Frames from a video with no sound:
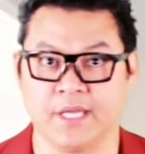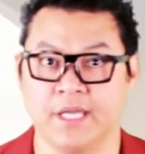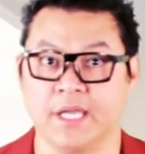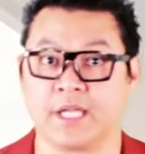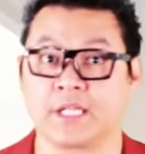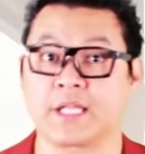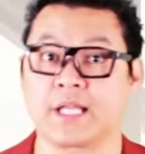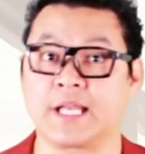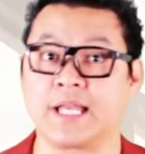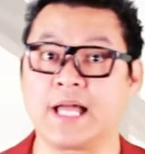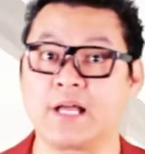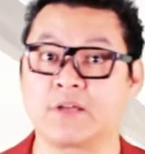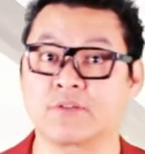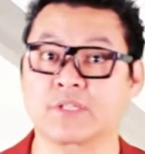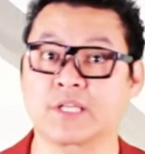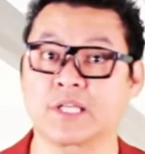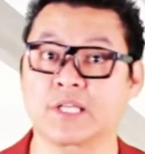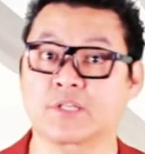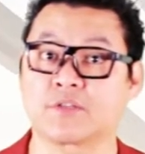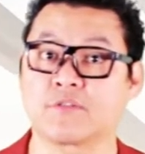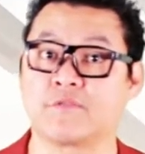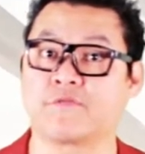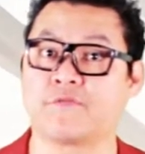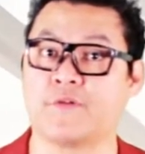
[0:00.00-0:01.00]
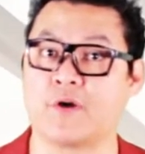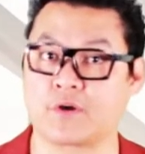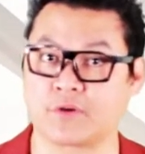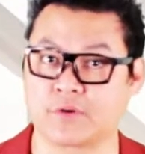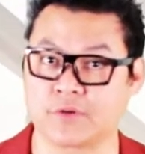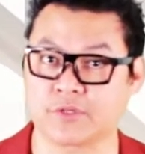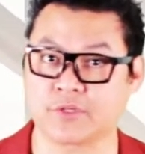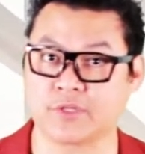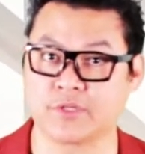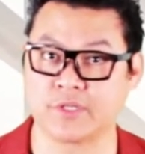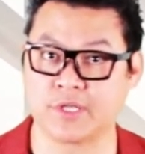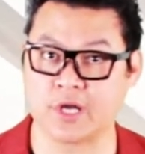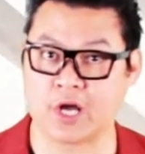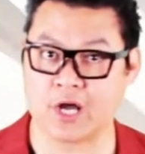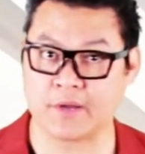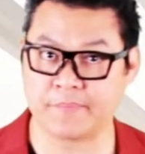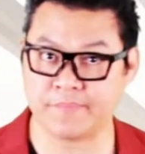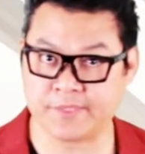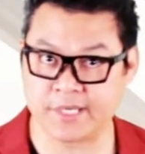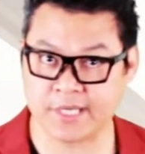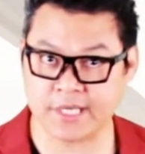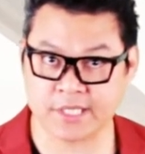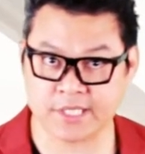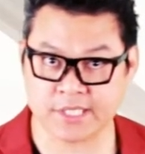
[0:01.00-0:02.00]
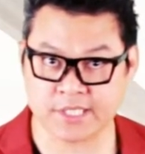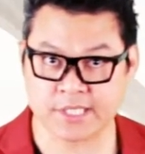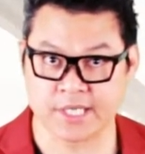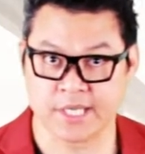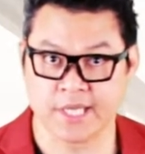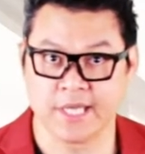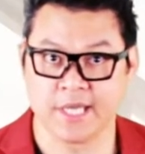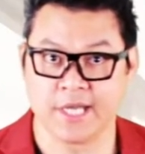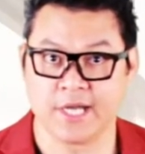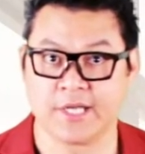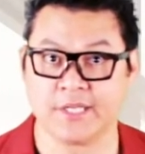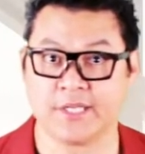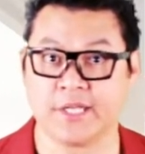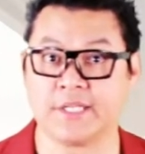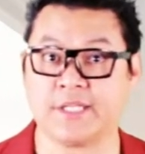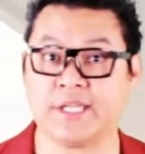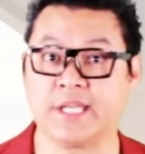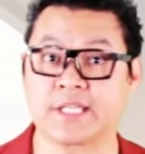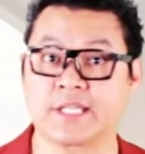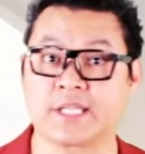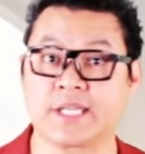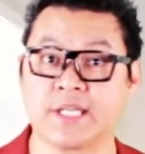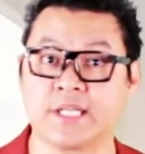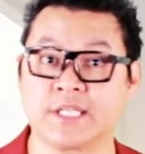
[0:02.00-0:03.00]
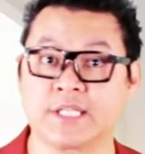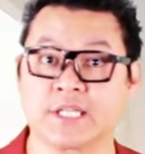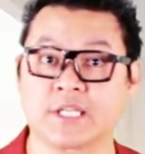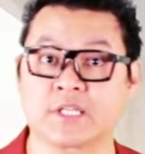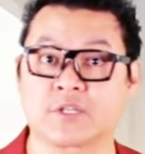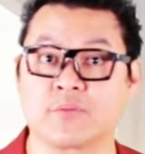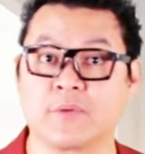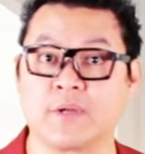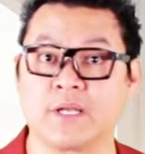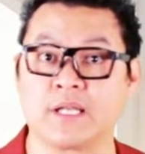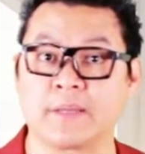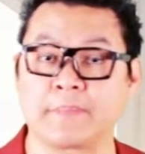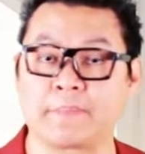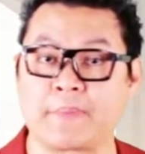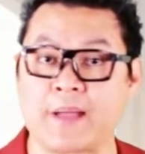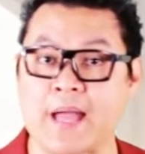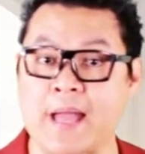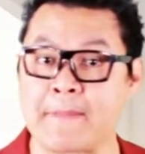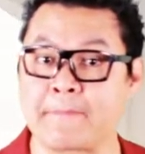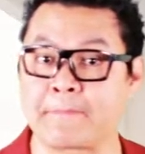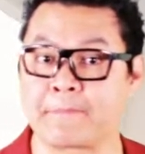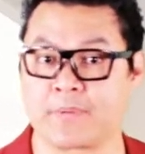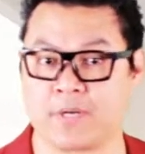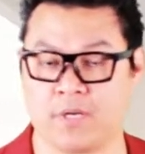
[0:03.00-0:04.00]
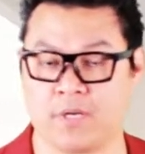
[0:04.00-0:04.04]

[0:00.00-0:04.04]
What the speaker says: It allows us to focus on the objects and the distance as well as up